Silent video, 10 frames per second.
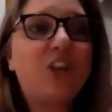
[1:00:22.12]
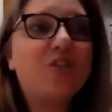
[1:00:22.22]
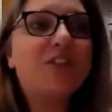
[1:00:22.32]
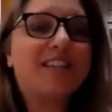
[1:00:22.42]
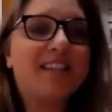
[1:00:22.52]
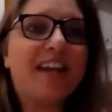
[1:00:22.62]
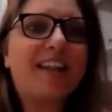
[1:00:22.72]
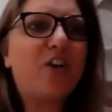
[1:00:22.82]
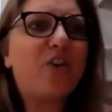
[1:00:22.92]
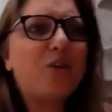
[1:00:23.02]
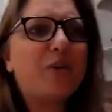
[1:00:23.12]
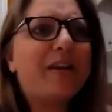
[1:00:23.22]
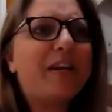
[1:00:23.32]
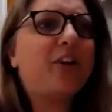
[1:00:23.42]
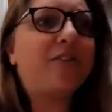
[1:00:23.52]
used to saying that. Who did we
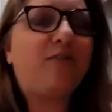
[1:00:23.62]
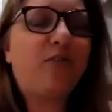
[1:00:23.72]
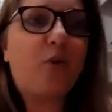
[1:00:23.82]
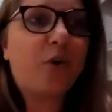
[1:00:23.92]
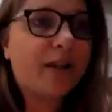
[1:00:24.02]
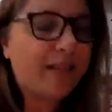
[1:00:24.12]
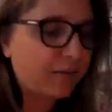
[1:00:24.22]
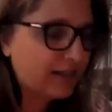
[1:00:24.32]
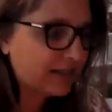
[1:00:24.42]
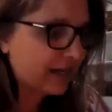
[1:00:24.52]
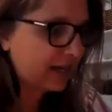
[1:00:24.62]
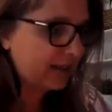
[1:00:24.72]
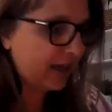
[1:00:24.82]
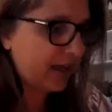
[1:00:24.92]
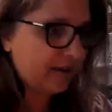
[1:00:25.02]
hear in Florida that was saying
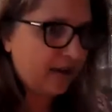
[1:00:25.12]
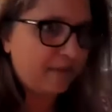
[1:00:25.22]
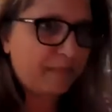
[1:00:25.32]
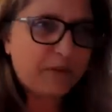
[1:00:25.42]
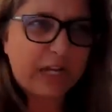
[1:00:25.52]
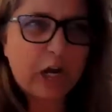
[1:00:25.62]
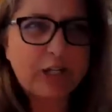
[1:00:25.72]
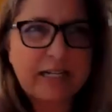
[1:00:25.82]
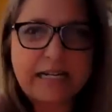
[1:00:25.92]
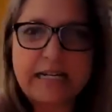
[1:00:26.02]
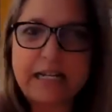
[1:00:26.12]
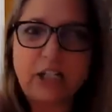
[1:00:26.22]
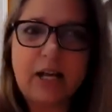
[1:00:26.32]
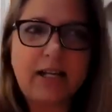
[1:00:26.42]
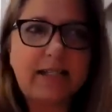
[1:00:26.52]
that? There was an RCD that
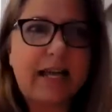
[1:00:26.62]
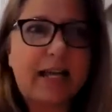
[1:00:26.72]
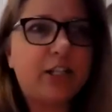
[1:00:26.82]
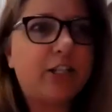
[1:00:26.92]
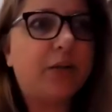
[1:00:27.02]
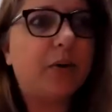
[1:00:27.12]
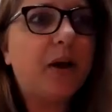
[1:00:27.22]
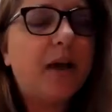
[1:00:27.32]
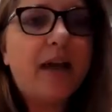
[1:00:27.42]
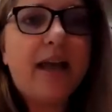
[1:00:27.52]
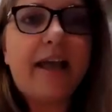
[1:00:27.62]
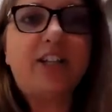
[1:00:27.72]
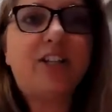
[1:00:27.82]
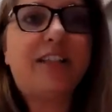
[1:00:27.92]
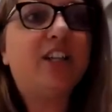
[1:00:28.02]
taught us that too, and
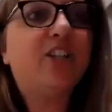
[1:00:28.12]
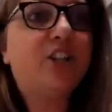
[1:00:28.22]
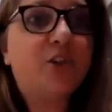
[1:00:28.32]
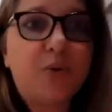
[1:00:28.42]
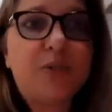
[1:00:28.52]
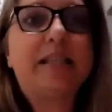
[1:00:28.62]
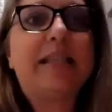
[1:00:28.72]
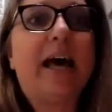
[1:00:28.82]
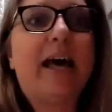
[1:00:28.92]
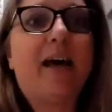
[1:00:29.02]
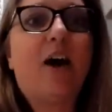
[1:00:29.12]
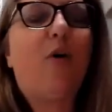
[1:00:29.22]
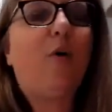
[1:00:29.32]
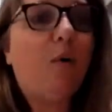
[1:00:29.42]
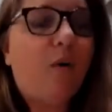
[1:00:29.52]
that she uses that
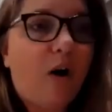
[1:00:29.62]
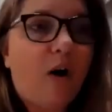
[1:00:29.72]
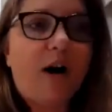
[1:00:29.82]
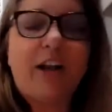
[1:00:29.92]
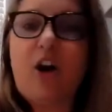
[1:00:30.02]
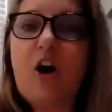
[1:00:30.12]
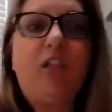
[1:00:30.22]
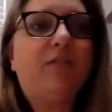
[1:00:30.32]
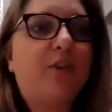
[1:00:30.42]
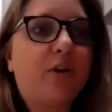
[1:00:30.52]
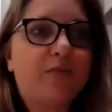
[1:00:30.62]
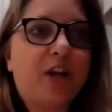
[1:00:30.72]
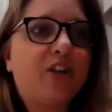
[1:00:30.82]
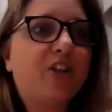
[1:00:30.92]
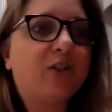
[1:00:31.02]
in all of her
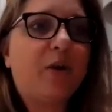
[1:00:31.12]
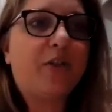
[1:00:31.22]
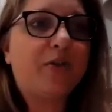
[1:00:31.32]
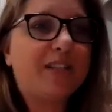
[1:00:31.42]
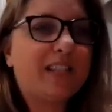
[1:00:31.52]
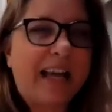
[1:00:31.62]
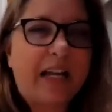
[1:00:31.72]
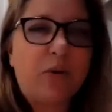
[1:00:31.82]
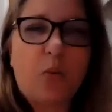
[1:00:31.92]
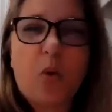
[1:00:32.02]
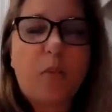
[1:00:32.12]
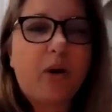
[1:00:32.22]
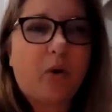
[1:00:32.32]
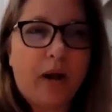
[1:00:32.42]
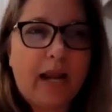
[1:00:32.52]
objections, whether it's at
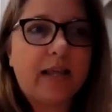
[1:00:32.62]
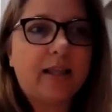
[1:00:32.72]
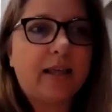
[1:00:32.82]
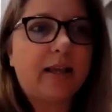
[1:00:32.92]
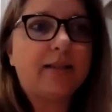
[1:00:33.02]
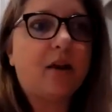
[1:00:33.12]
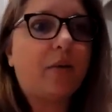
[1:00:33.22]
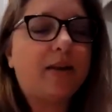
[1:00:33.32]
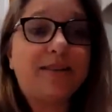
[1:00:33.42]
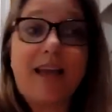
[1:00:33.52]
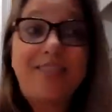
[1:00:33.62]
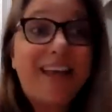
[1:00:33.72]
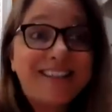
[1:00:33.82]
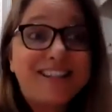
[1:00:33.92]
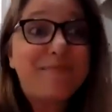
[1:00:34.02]
enrollment or anything. It's always, and
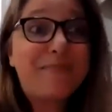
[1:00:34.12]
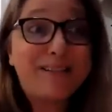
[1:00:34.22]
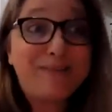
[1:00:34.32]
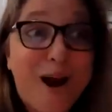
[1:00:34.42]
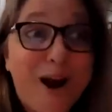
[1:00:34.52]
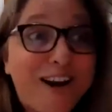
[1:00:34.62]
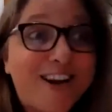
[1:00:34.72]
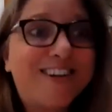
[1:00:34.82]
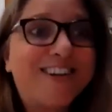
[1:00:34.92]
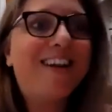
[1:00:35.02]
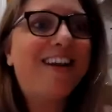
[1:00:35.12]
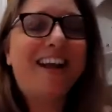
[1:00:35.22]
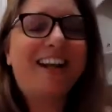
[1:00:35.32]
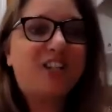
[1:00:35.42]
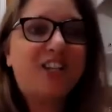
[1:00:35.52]
that's the best part.
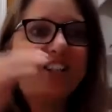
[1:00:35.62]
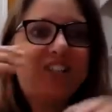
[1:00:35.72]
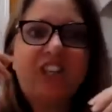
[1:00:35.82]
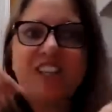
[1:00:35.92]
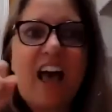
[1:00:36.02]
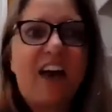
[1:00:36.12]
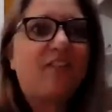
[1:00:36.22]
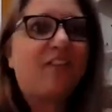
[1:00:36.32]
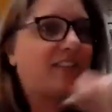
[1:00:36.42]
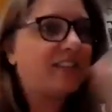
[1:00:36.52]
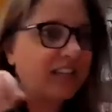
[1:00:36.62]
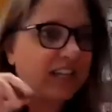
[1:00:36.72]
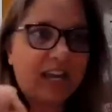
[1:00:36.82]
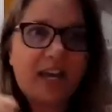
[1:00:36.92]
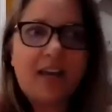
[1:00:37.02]
And she just
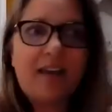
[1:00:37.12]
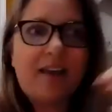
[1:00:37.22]
effortlessly